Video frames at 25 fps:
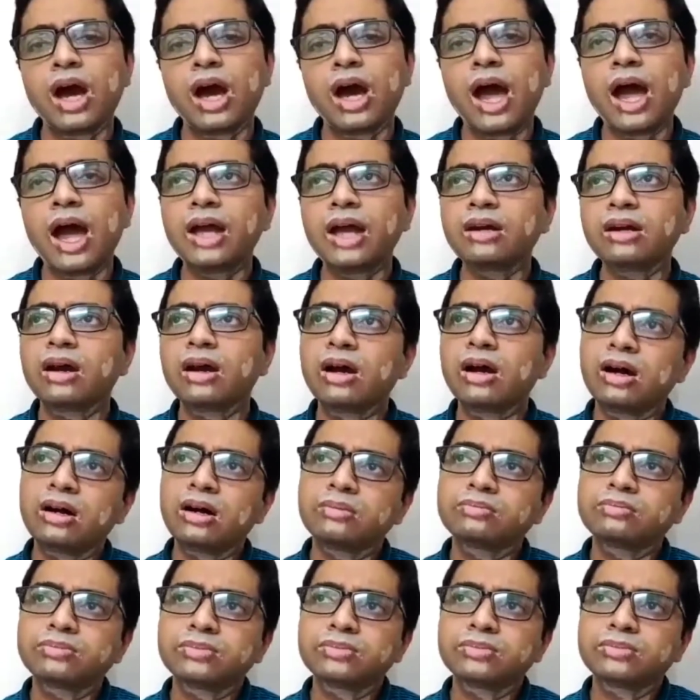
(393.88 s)
And
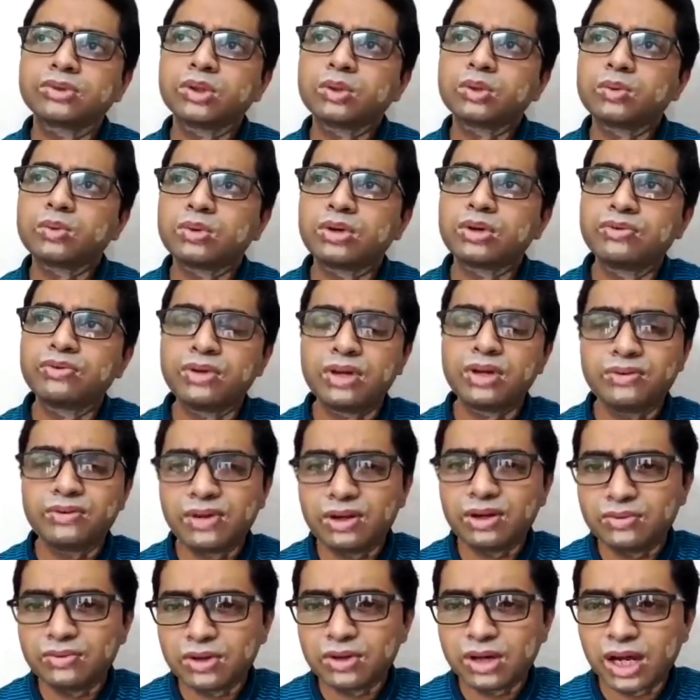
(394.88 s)
so even
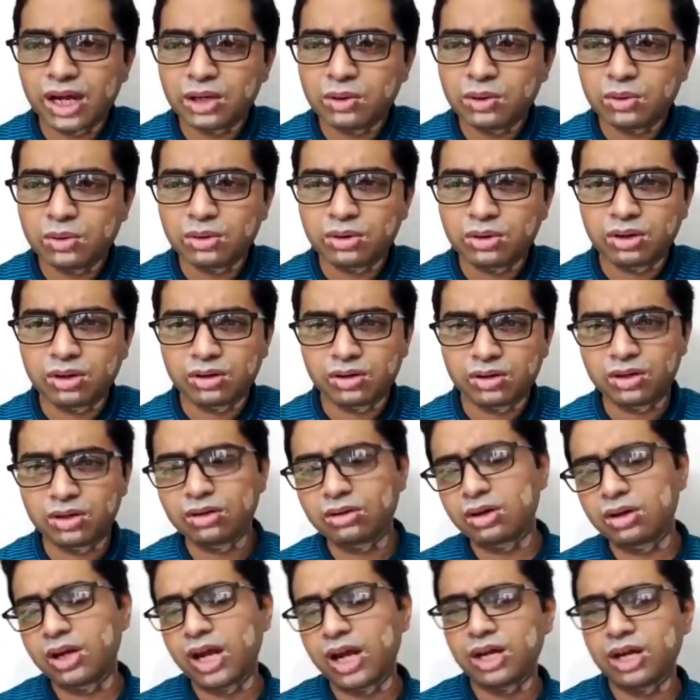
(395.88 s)
if you get your
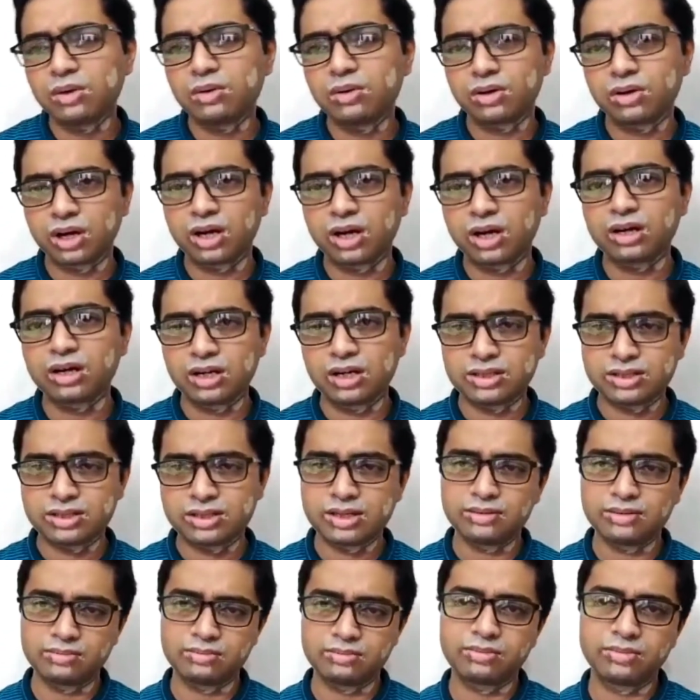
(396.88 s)
grant, let's
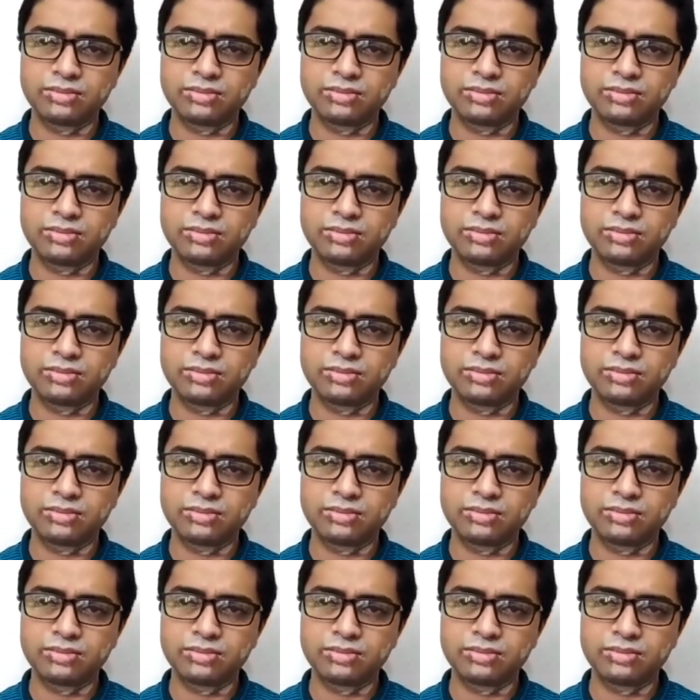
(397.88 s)
say,